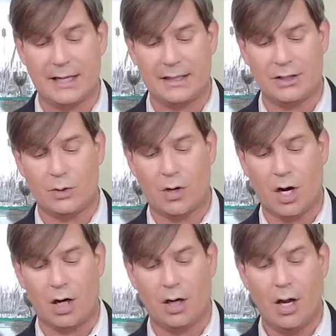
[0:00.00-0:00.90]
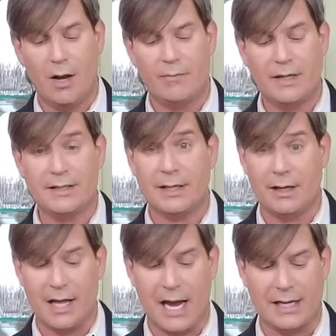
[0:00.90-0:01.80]
into our mixing
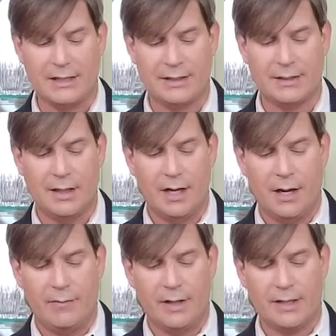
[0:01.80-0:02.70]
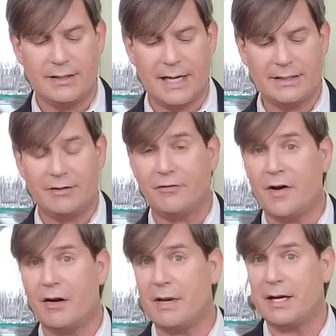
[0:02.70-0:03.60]
glass because that's the
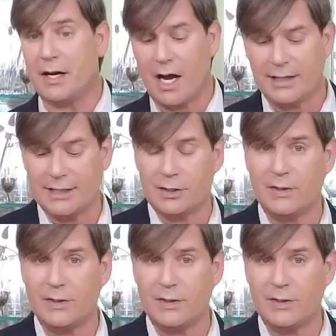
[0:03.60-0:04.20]
fun of making cocktails.